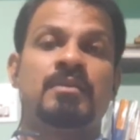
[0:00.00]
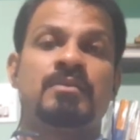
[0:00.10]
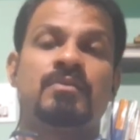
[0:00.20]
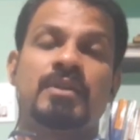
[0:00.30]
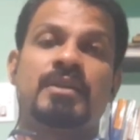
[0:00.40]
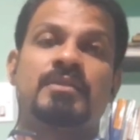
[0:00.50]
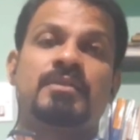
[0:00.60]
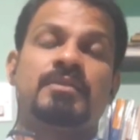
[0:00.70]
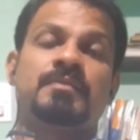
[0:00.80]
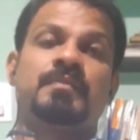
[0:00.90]
So let us
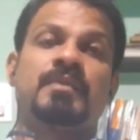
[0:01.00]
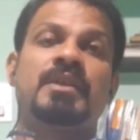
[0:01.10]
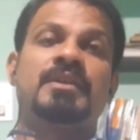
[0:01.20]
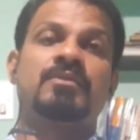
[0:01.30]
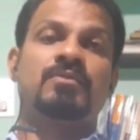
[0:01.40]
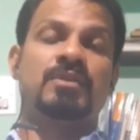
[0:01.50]
get into